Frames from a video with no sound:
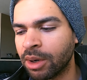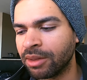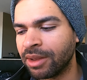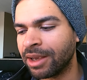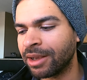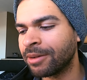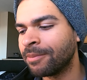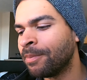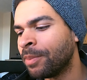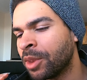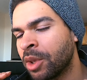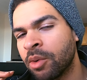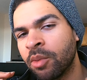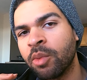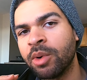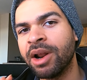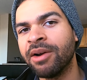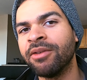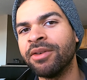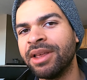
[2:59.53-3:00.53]
Like
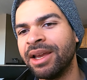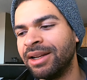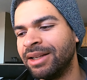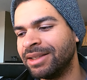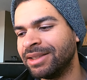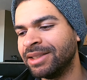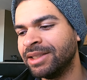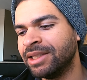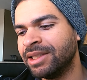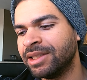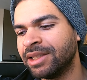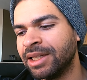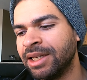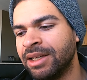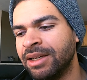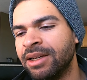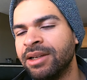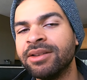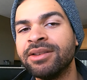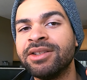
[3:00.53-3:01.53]
whatever that is,
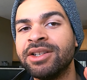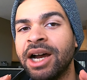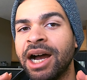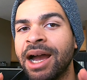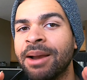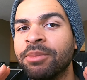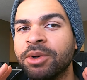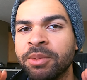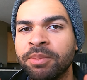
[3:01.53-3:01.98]
time to